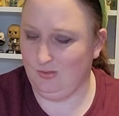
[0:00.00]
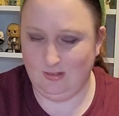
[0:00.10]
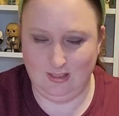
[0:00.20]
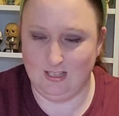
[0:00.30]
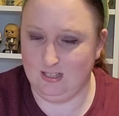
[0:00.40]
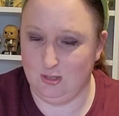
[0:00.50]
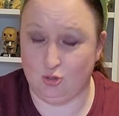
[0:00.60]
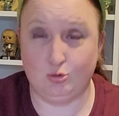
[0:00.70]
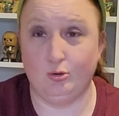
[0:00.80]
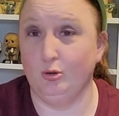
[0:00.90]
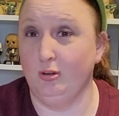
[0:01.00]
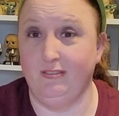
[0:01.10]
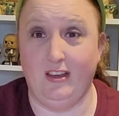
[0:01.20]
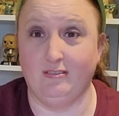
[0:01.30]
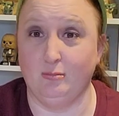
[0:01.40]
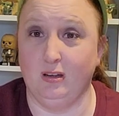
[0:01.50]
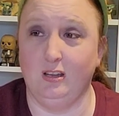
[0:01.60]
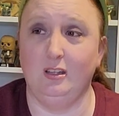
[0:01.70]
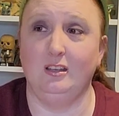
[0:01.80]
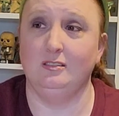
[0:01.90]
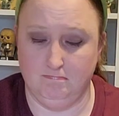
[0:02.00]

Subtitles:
this is true of everybody.